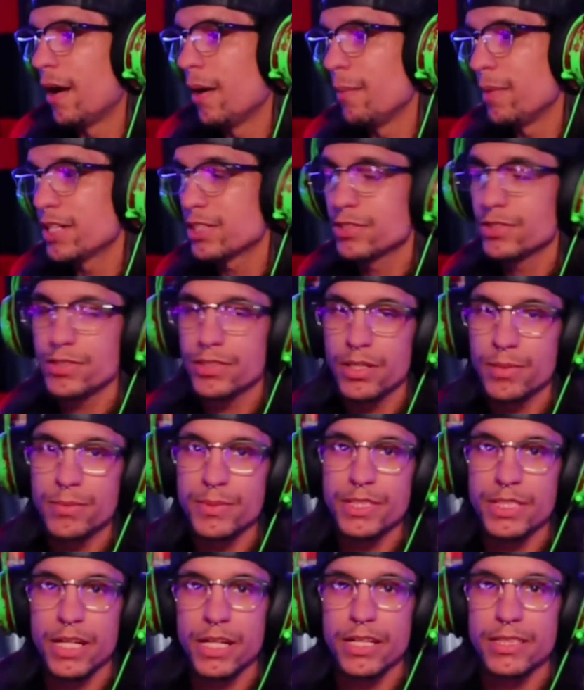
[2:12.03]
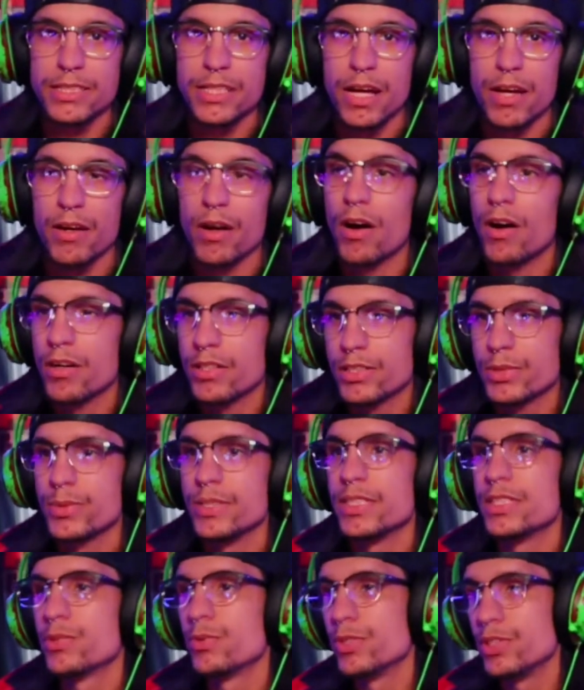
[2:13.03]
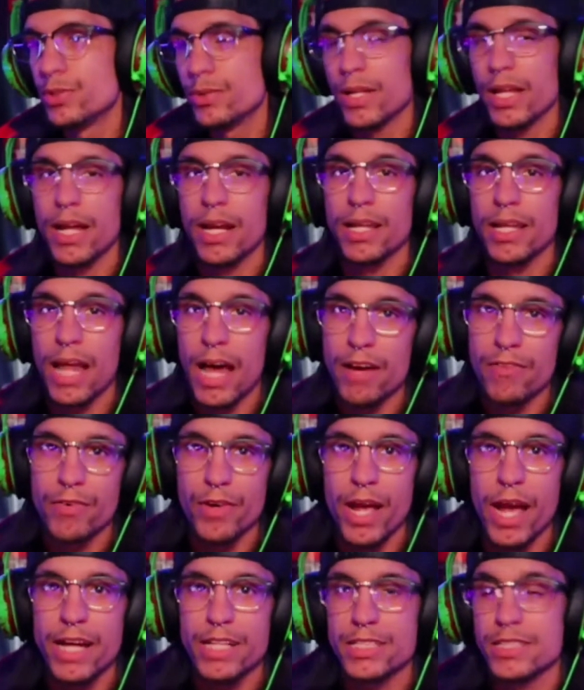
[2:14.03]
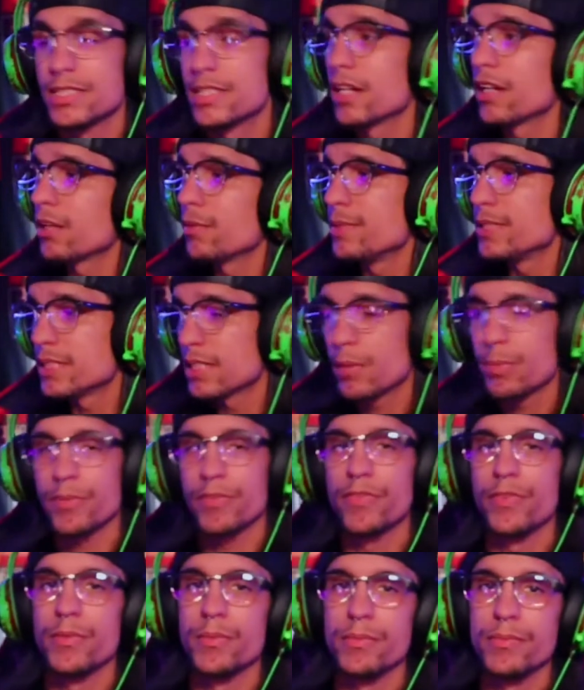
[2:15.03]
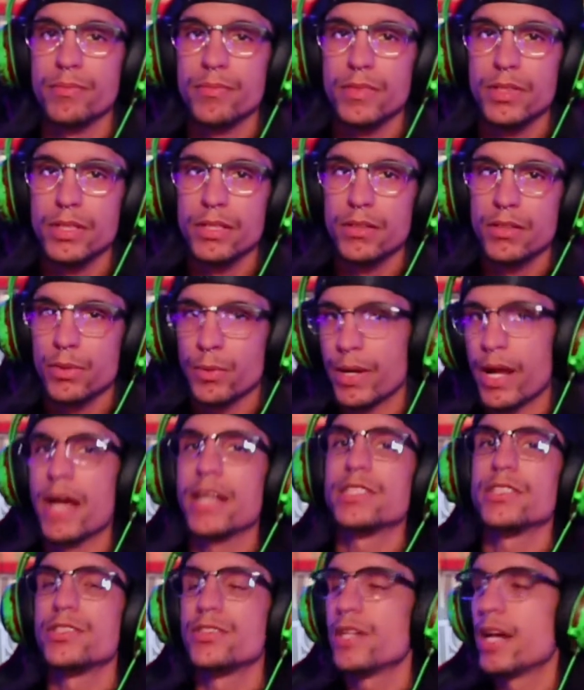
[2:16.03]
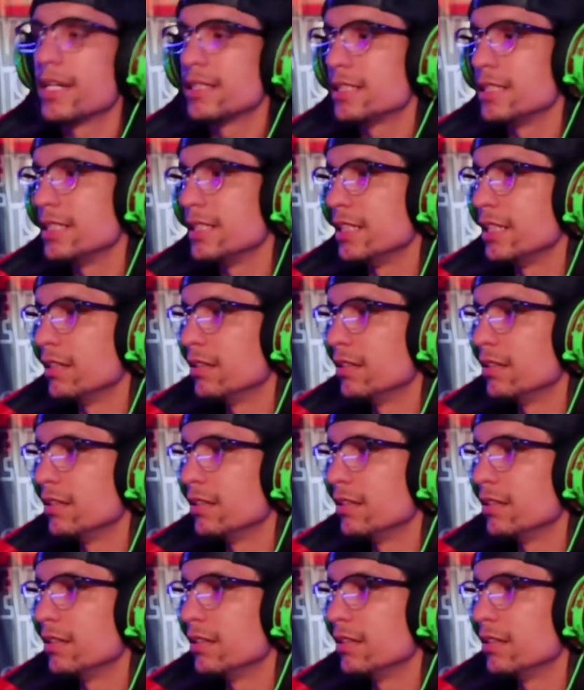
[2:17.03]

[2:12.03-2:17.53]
Make sure you come and check us out on Twitch. We do a lot of live reactions. They're going to be separate from the reactions you guys see here.